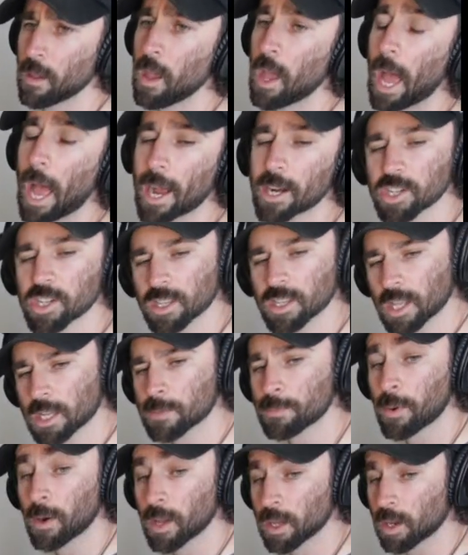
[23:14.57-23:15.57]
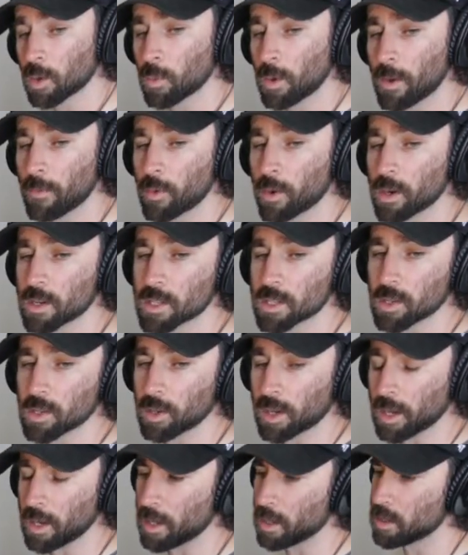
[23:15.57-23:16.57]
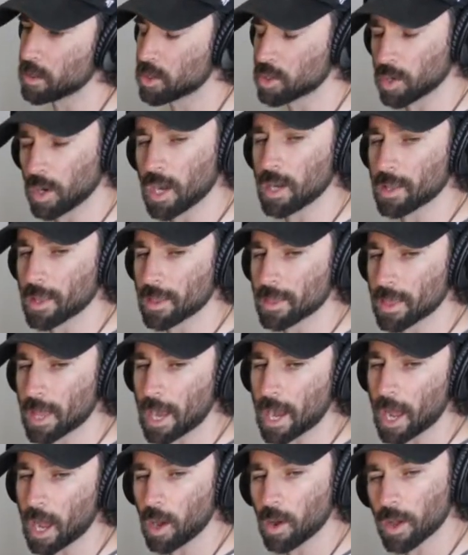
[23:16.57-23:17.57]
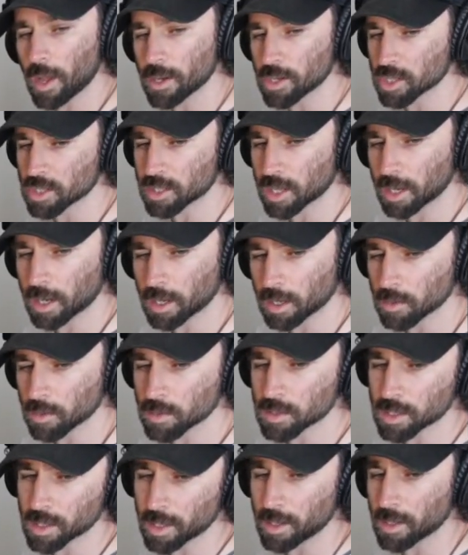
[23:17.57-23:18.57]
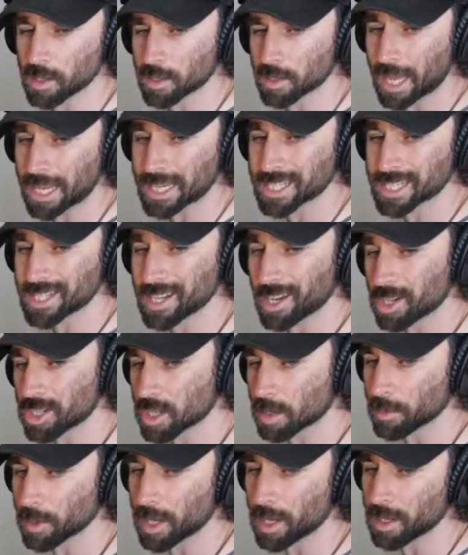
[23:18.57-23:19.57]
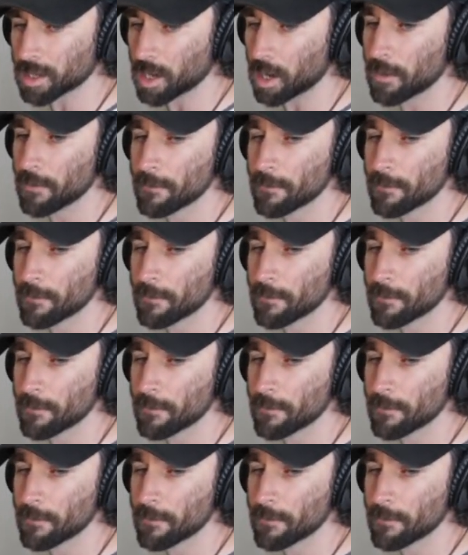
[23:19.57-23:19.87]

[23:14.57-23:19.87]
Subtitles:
Actually, that's probably a good way for us to look at it. Straightening that out and just getting used to that snare drum landing there.